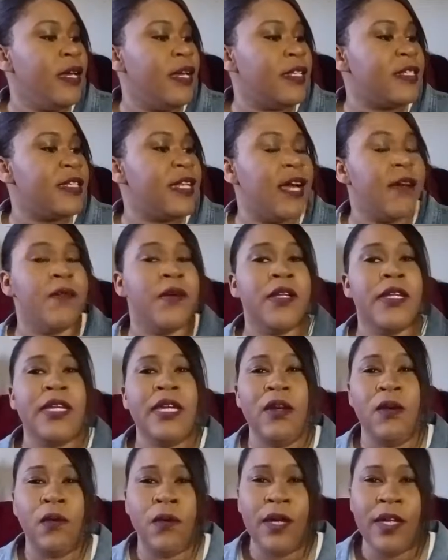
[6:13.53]
It's not
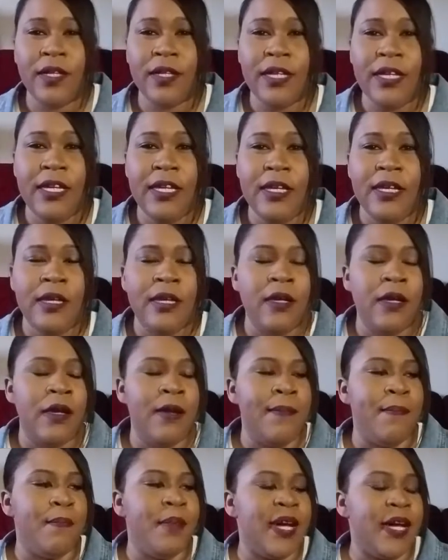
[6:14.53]
really oily,
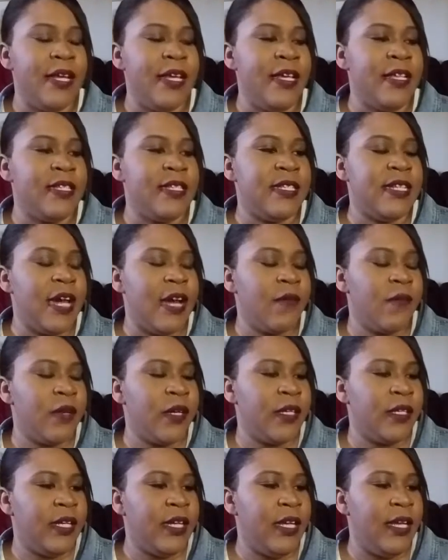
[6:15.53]
but it's not
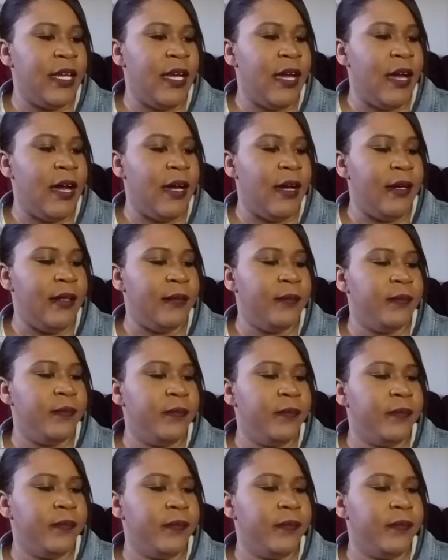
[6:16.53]
really you